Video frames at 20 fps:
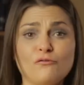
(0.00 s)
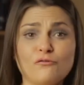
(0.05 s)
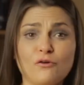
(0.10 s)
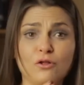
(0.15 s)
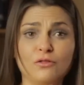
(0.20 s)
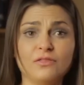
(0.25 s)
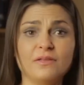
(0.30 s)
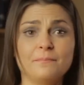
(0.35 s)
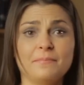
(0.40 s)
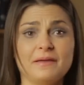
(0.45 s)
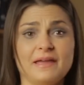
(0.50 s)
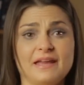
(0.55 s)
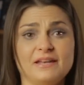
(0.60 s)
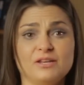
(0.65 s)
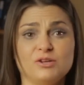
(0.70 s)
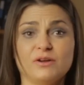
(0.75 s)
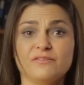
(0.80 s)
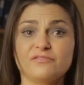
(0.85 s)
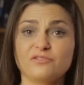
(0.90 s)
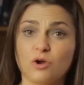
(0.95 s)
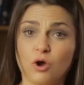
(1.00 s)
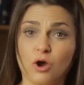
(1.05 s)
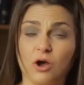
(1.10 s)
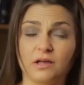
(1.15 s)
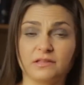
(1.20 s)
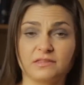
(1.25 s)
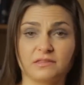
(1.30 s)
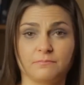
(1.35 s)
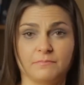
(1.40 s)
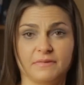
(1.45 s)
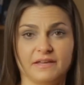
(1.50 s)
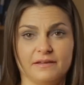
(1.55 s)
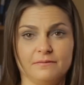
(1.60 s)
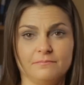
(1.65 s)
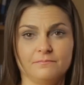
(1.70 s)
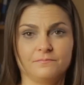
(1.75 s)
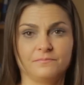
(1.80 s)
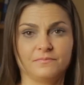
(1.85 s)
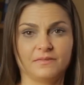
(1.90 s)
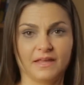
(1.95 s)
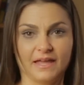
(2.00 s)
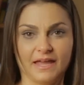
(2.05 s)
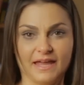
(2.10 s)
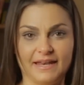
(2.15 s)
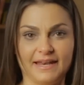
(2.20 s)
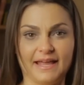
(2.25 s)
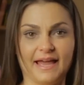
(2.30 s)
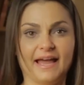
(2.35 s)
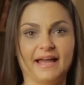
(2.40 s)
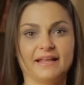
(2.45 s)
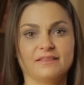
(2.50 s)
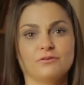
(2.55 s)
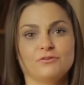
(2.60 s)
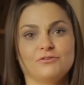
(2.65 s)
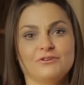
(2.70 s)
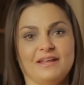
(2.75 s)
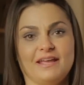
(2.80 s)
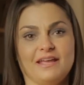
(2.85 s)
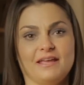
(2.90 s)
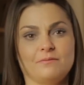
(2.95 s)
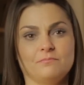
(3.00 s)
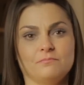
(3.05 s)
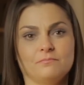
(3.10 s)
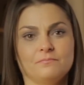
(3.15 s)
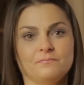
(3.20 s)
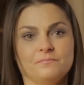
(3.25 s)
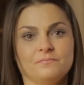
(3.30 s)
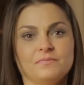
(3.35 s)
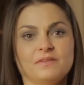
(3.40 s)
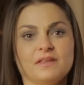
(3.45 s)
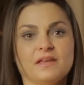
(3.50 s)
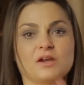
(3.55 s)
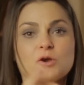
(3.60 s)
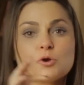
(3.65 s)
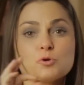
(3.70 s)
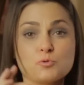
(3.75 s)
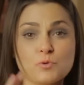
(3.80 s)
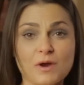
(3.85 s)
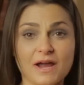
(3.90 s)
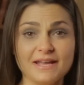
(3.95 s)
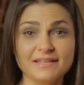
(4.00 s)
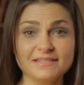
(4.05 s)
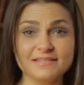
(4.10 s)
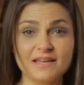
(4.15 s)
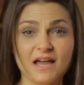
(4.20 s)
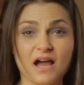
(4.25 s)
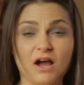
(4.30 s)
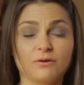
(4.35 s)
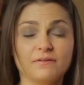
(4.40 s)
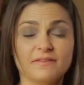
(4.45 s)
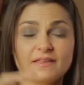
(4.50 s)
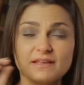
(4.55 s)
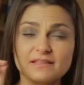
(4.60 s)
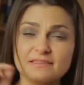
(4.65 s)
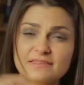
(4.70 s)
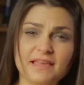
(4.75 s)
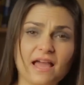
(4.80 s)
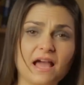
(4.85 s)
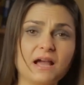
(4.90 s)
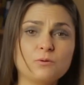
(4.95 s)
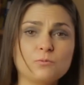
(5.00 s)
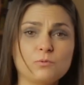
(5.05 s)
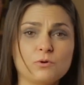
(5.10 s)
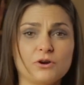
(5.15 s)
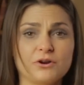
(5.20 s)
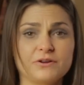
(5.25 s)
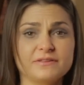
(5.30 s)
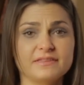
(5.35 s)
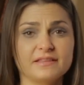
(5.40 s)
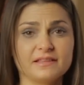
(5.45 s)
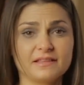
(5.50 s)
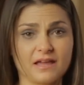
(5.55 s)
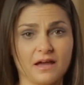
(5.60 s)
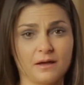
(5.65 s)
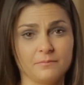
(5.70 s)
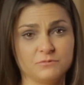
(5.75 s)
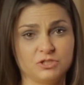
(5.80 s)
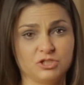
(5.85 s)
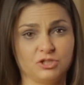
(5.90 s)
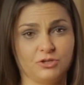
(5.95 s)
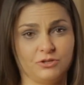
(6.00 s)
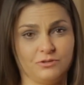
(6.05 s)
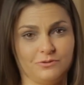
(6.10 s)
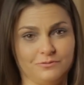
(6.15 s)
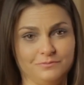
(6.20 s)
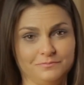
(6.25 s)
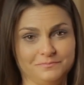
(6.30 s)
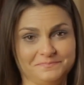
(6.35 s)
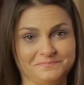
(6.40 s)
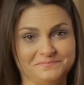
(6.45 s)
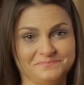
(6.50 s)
of all the pain you have caused me, and add their name. Write down the exact words that come to you.